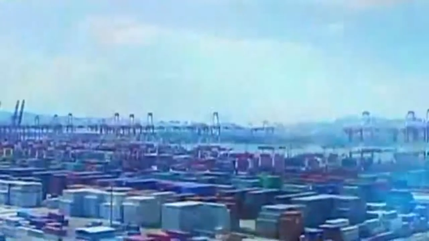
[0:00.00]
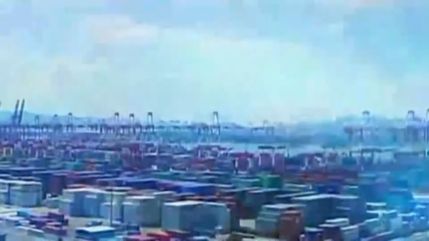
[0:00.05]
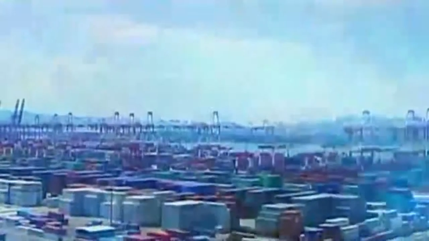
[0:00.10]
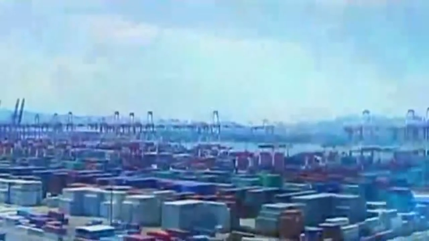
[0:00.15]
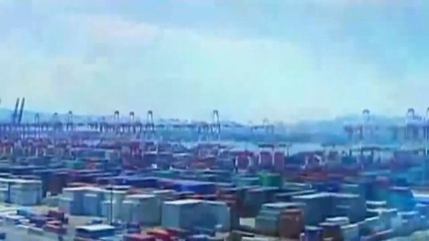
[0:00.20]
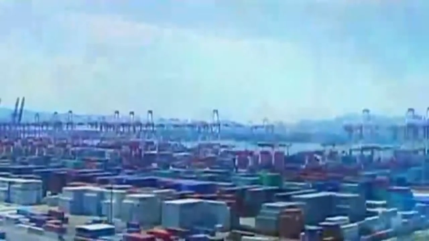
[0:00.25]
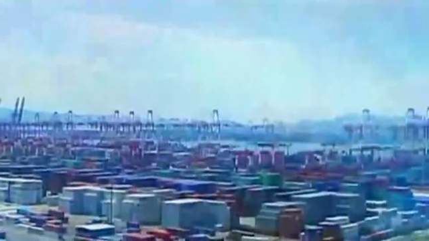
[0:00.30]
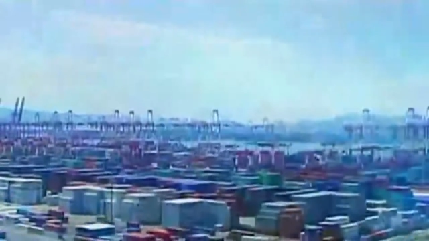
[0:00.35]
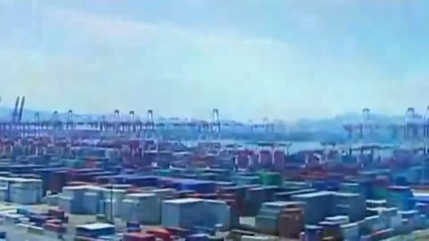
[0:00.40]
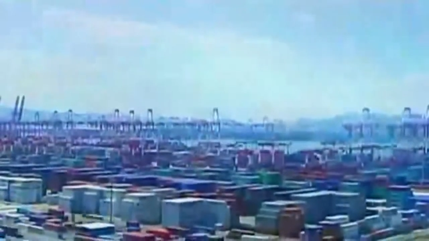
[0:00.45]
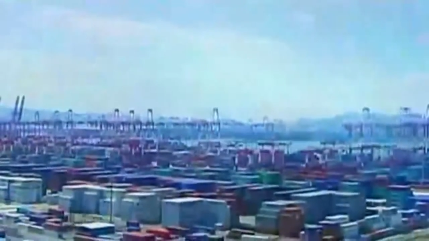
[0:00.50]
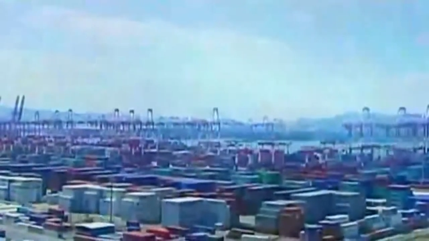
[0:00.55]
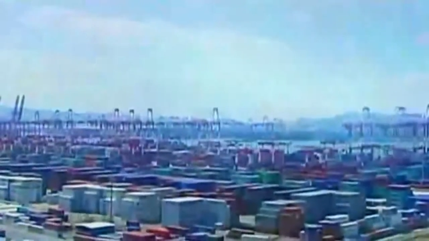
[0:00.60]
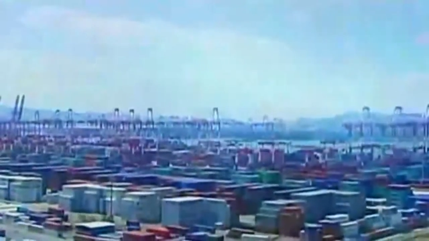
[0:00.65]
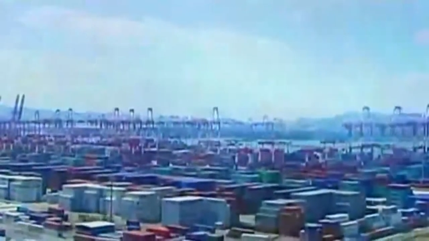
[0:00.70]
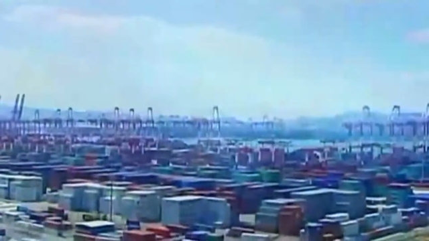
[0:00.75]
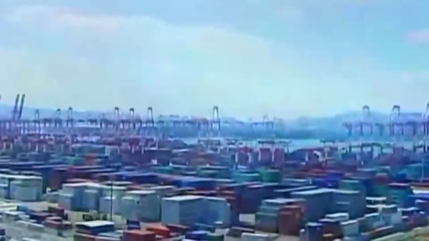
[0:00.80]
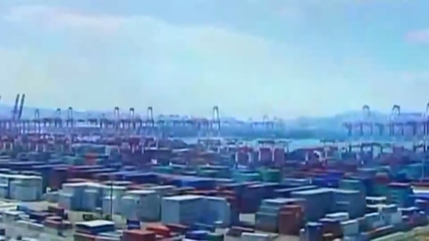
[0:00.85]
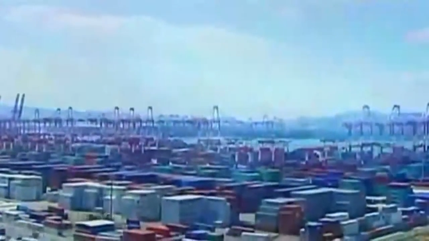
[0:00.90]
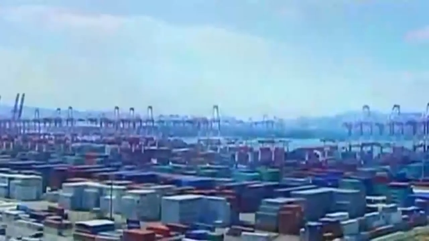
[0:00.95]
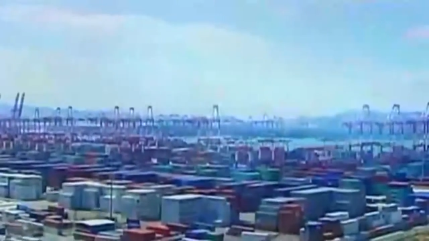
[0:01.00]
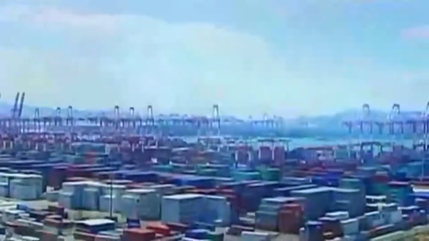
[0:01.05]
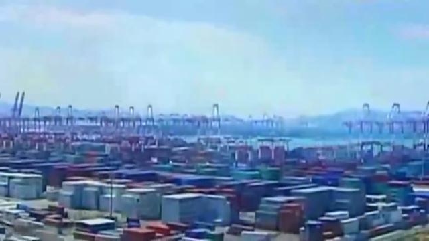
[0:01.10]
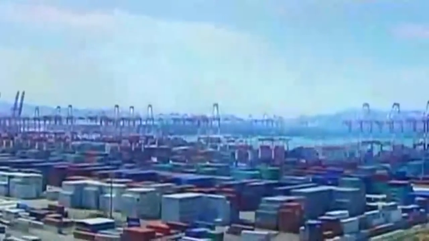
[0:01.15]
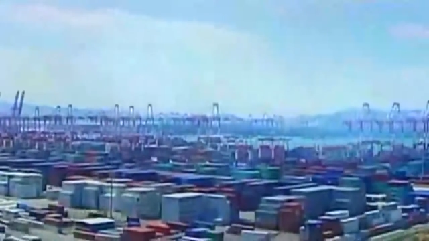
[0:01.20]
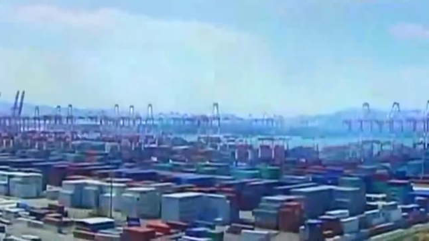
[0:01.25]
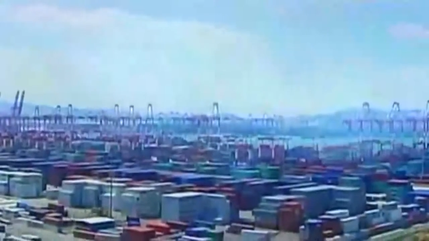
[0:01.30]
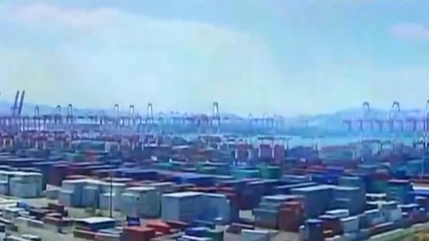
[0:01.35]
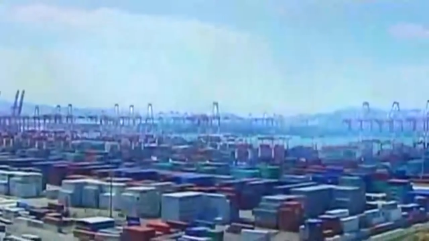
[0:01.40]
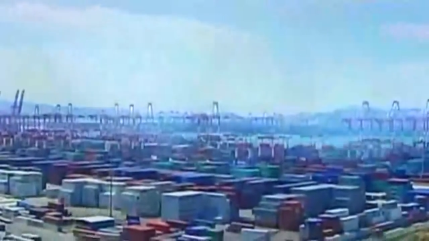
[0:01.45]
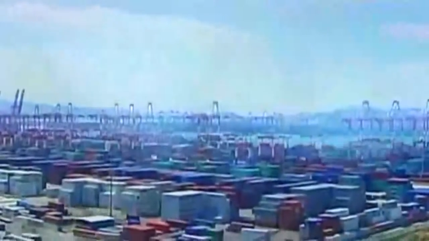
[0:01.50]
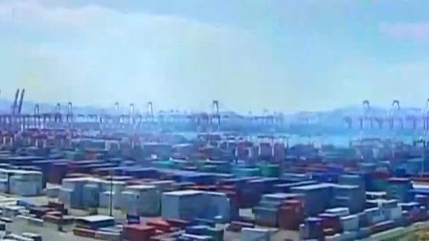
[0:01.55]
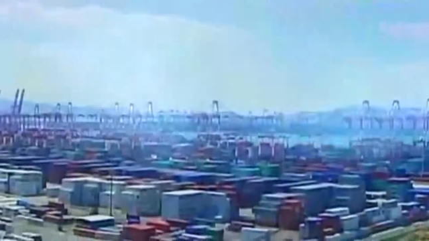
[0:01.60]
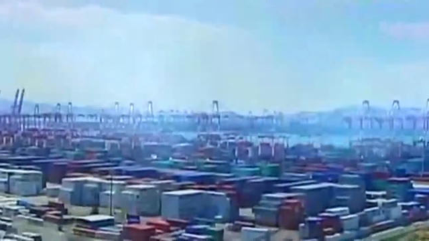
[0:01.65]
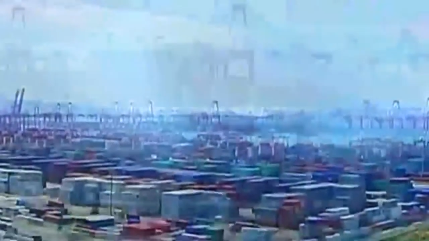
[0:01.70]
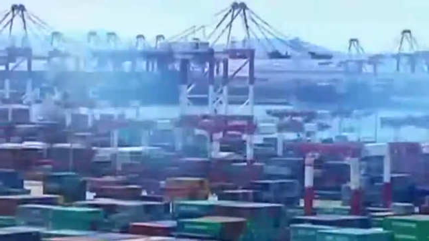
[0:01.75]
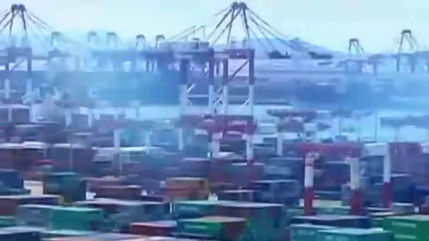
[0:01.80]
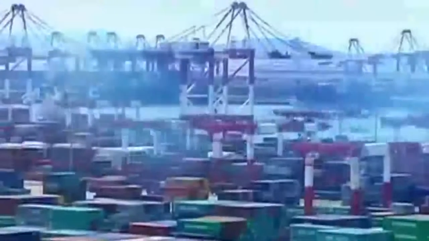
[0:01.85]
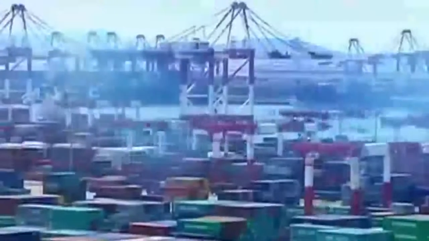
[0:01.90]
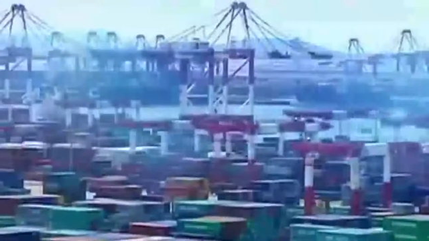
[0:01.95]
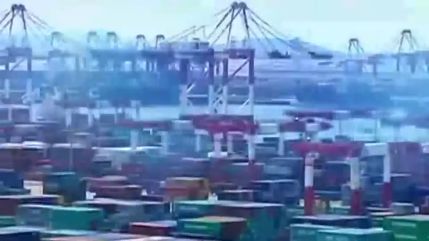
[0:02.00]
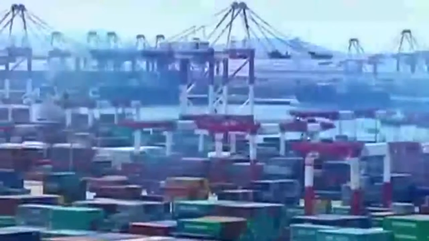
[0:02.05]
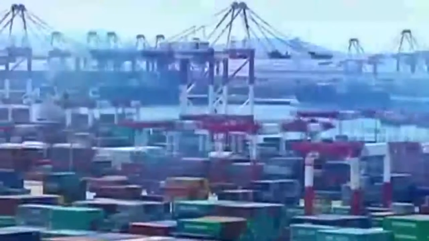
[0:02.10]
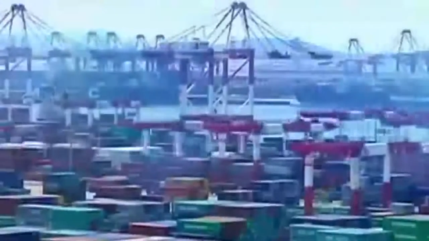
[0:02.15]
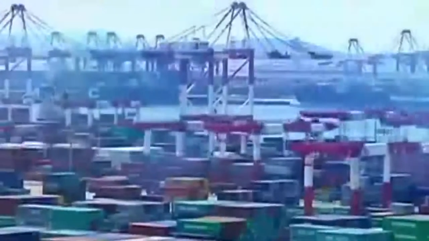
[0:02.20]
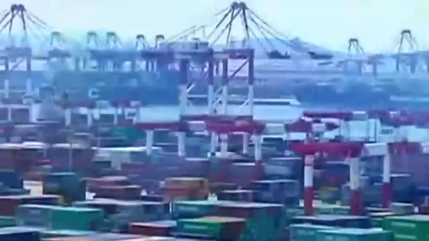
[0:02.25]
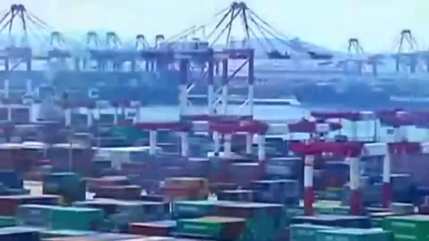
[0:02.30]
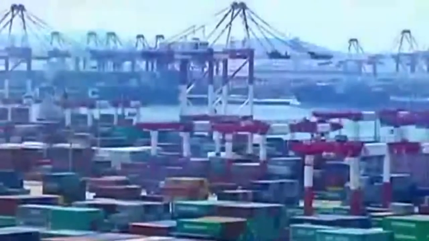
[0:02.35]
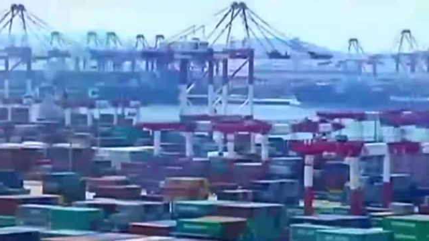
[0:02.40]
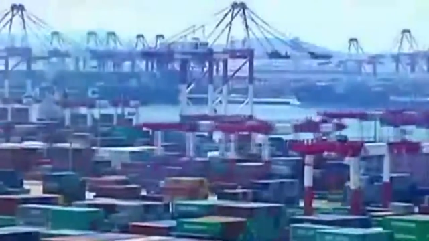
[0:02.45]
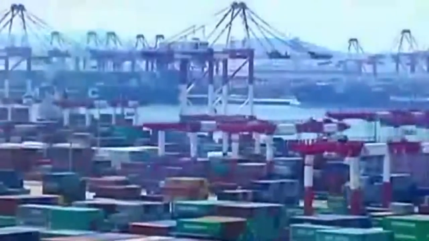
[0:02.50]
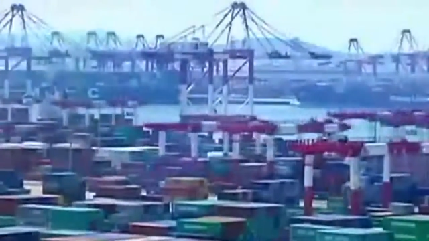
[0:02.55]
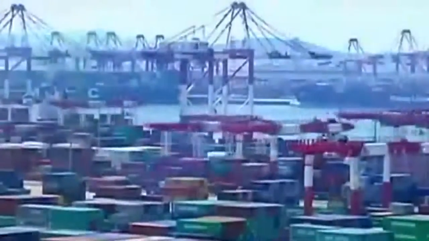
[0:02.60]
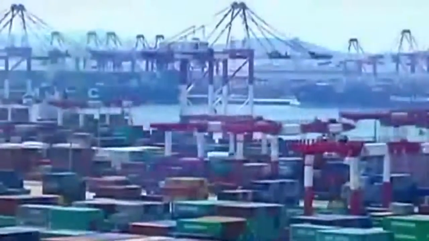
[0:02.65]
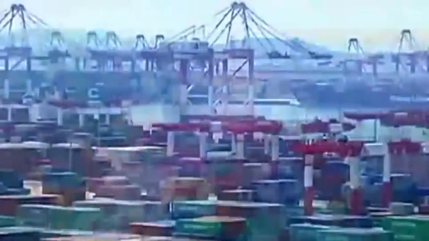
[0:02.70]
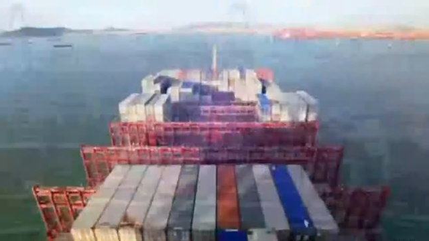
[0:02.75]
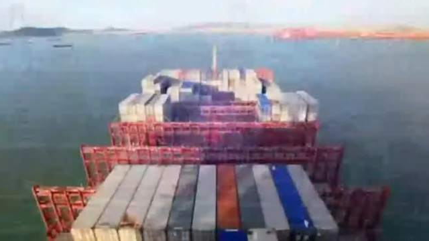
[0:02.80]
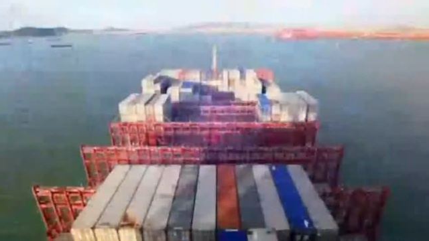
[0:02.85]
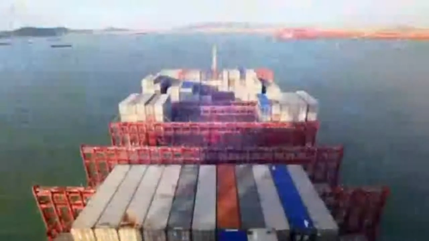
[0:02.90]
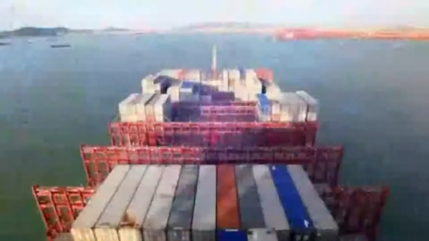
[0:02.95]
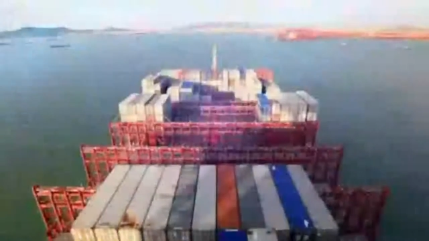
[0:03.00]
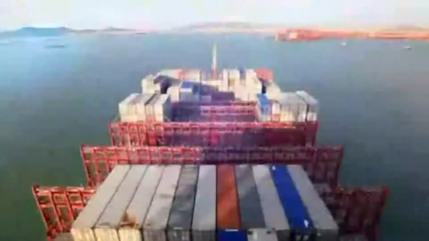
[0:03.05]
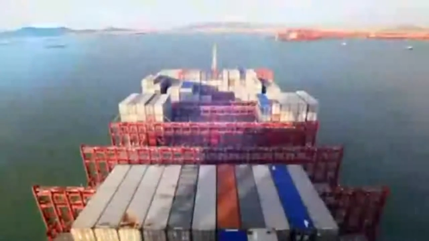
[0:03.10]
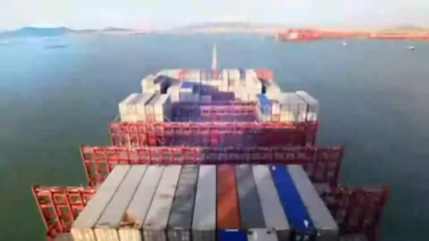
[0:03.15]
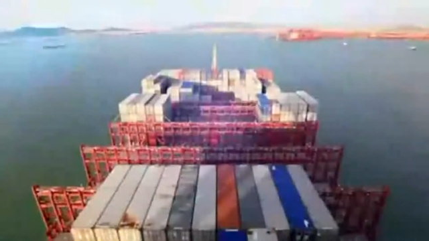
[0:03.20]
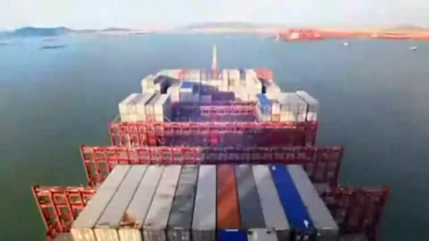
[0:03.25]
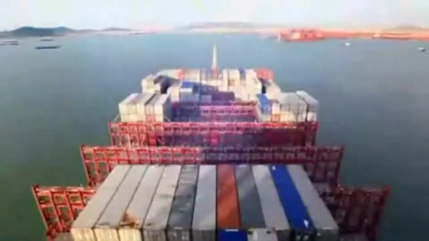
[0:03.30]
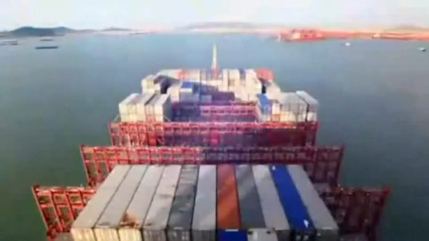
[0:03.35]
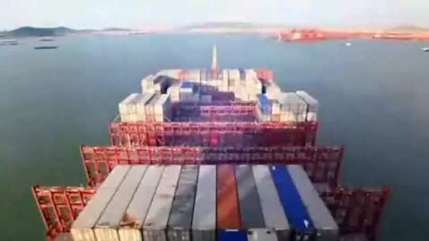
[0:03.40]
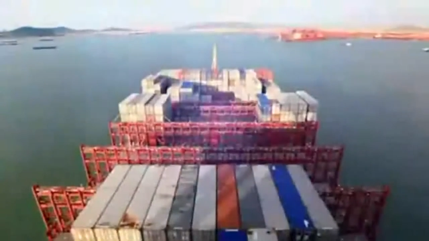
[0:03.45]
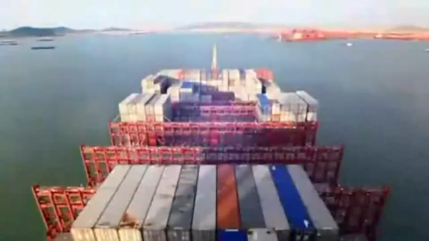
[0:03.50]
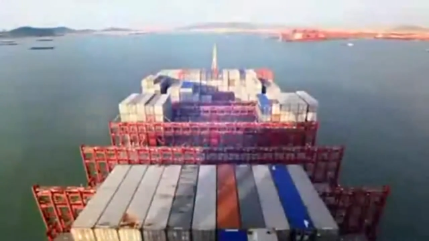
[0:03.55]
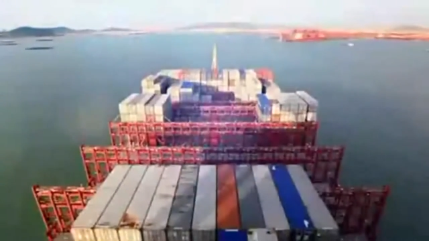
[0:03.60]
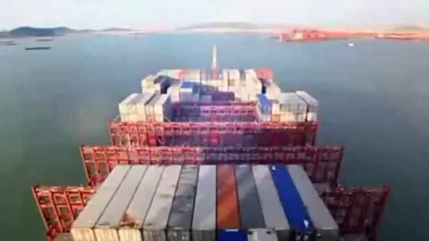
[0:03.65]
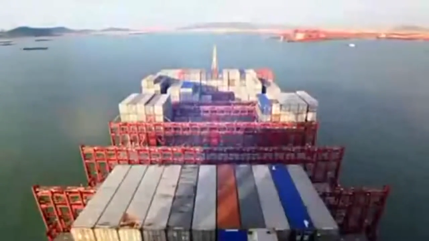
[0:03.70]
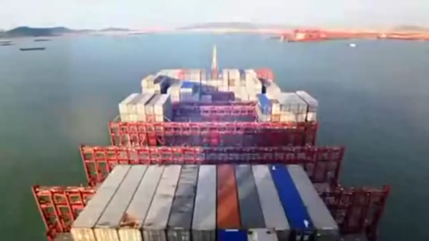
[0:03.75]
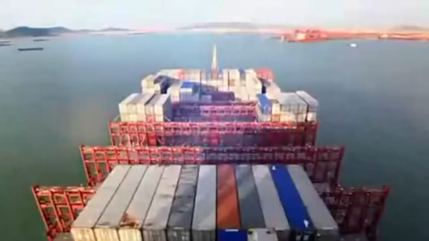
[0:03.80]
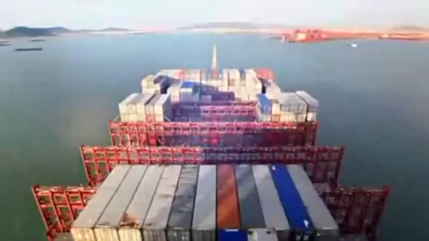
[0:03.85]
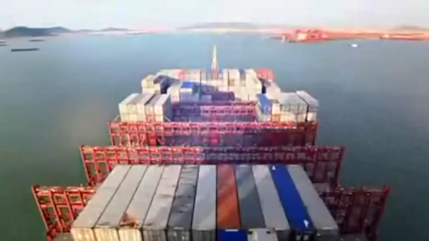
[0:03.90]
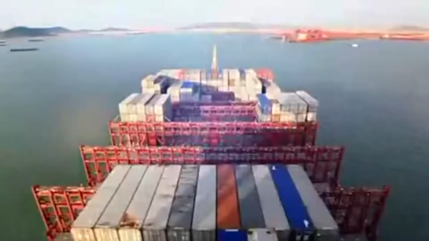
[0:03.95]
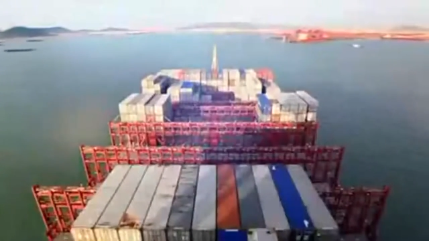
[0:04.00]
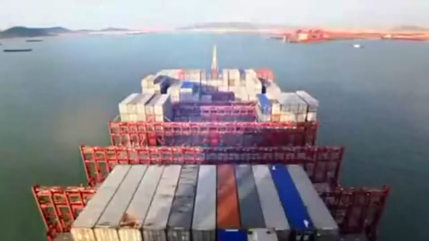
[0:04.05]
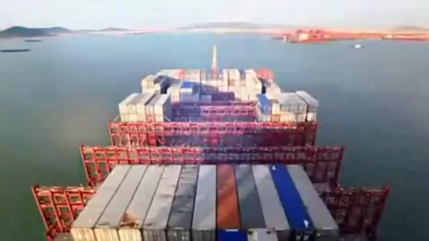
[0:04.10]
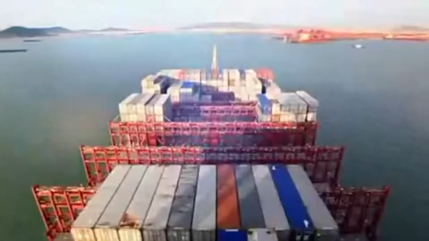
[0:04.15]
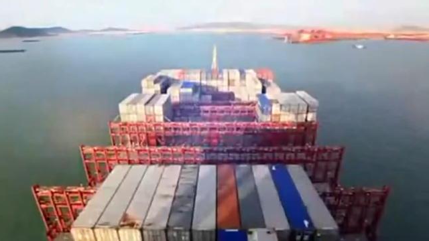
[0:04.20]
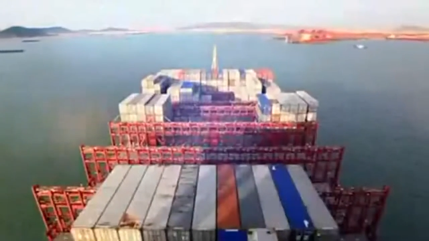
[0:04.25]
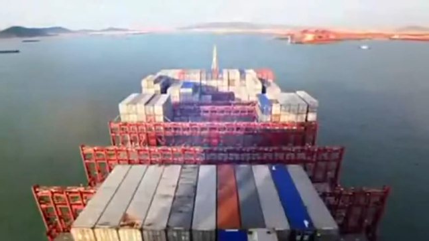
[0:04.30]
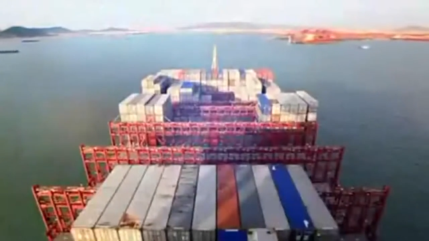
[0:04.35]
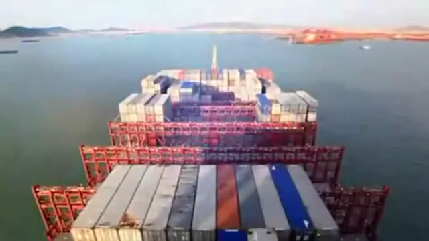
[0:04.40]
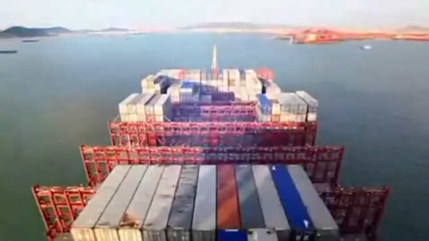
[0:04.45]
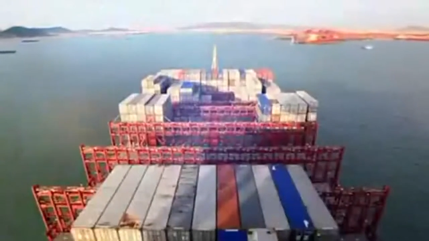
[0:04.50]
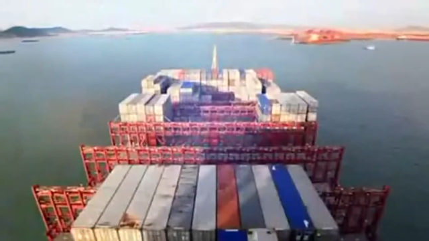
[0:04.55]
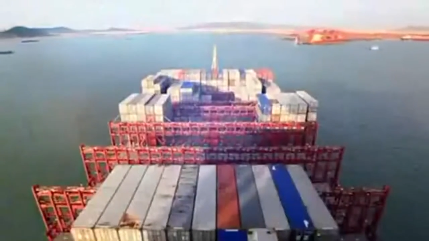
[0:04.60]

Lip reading: (no speaker visible)